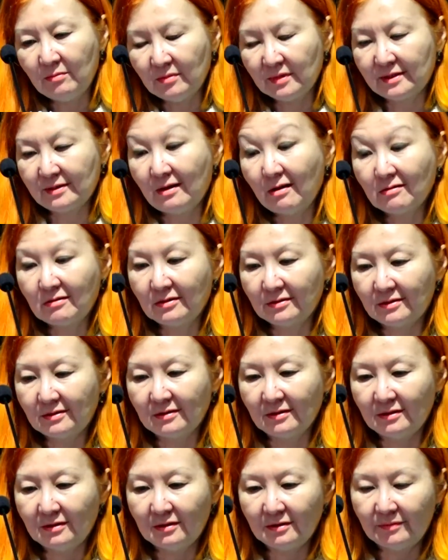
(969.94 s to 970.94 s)

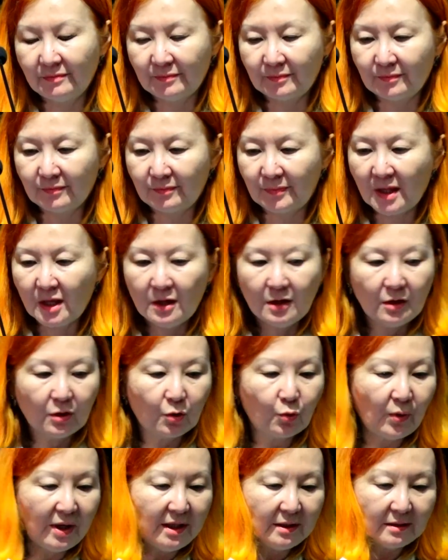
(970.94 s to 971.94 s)
Sarkos
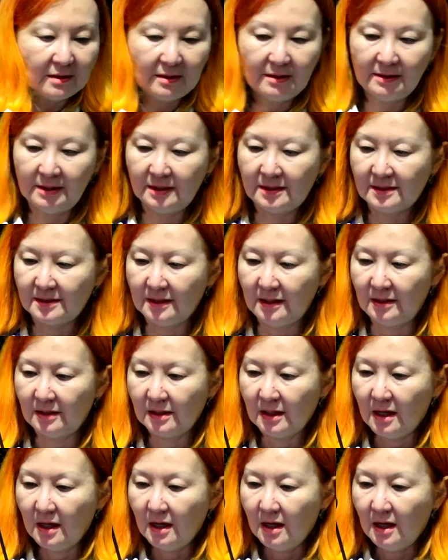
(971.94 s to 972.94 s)
queen, let's say.
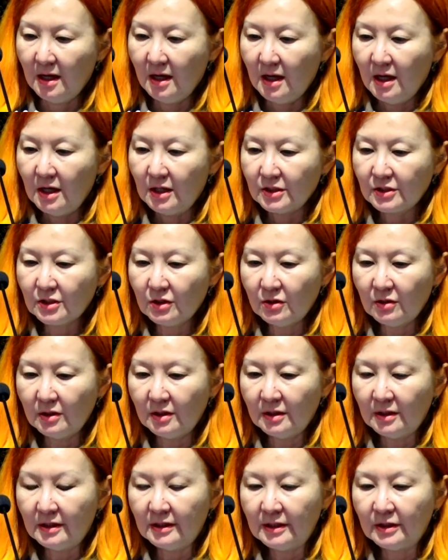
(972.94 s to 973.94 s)
So
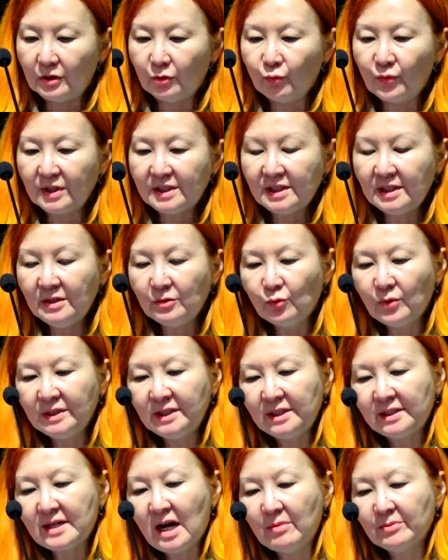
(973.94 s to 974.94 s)
when
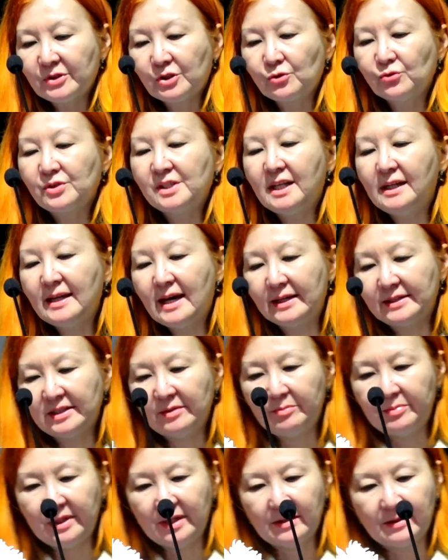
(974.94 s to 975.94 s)
it comes to
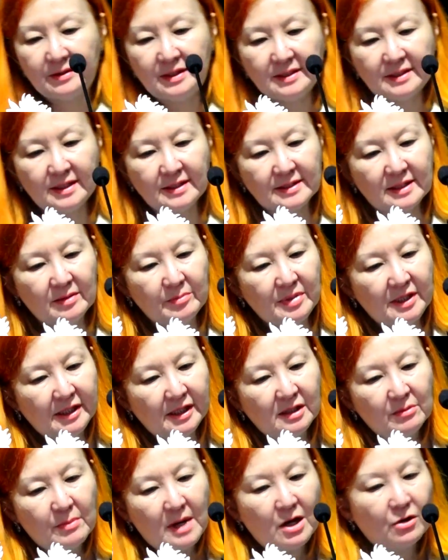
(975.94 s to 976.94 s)
Tillya-Tepe, this is a
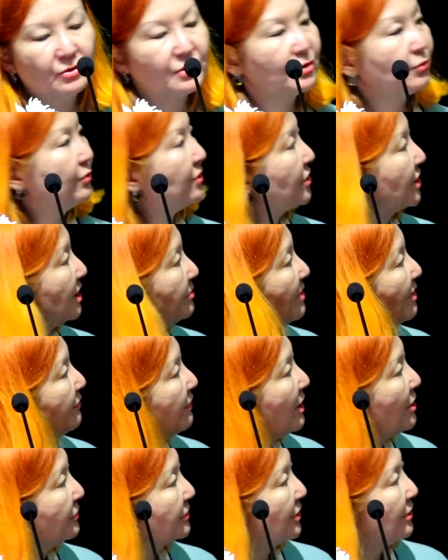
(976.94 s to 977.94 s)
burial mound which had been
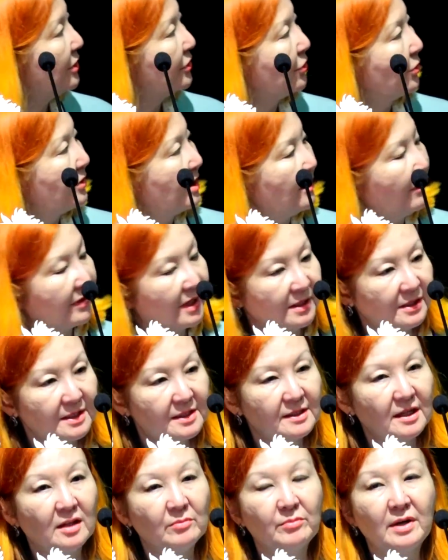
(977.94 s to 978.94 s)
found in the northern
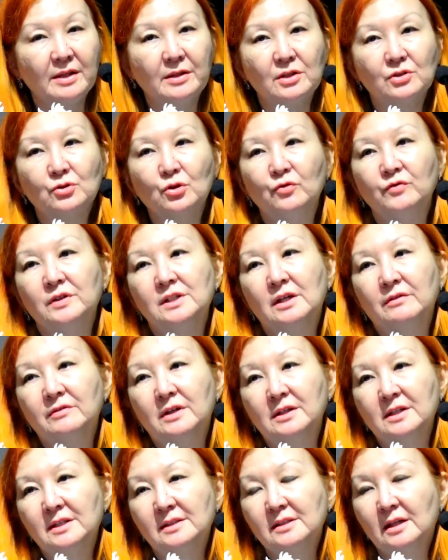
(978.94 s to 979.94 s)
Afghanistan by the Soviet
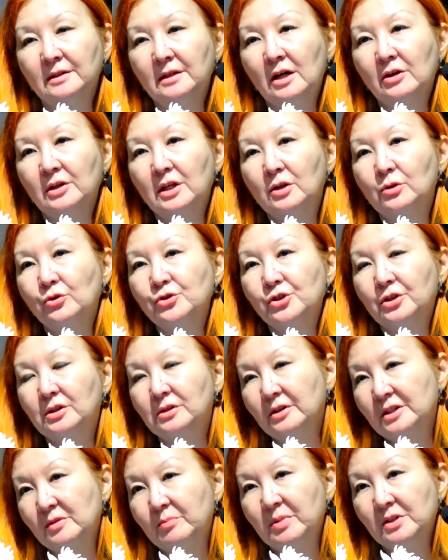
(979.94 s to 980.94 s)
Afghanistan
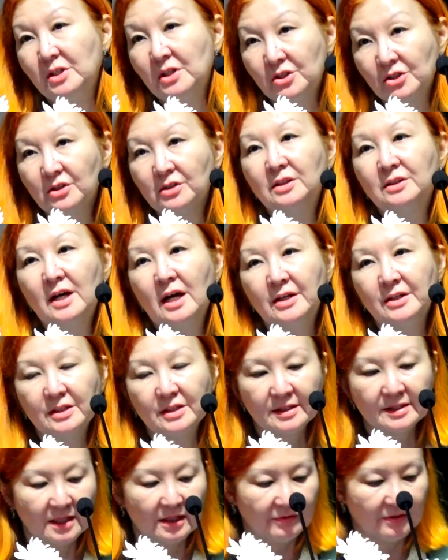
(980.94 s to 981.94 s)
archaeological expedition in
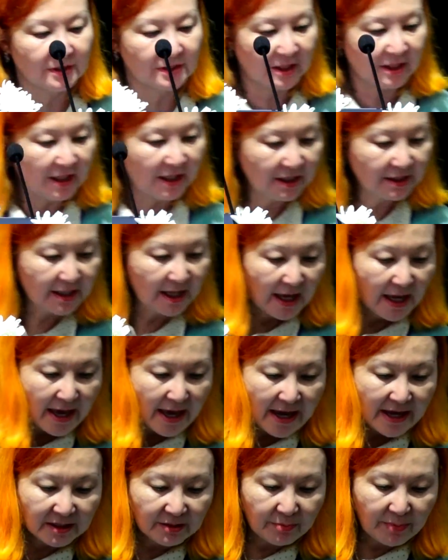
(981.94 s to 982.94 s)
1978,
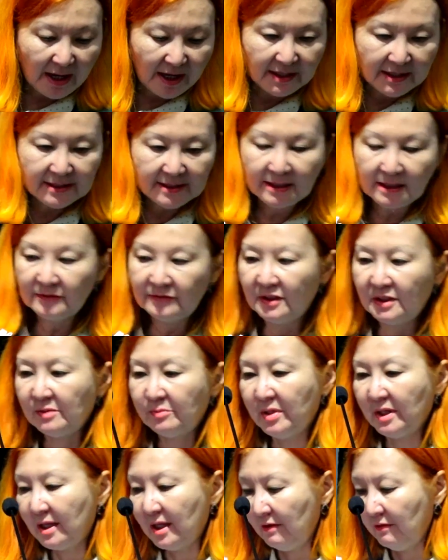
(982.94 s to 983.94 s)
and by itself
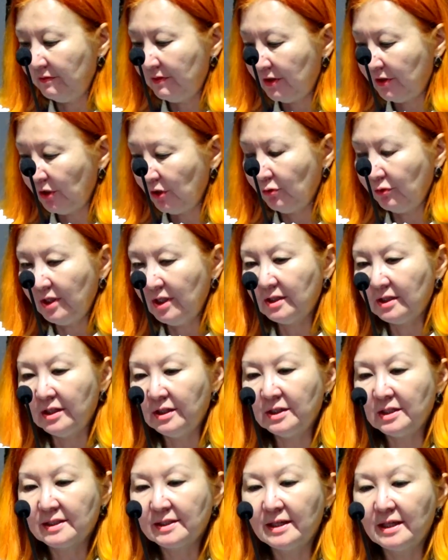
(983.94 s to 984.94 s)
it became very unique
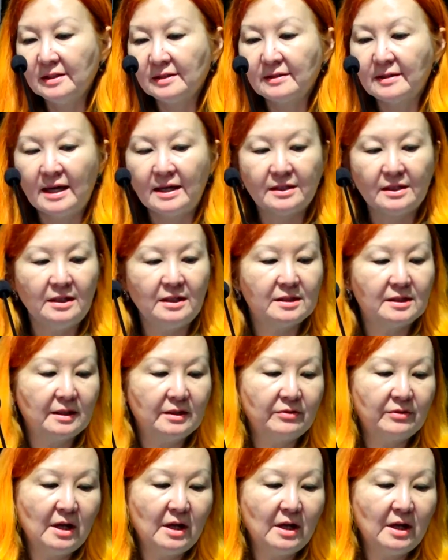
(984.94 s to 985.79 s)
in the sense that it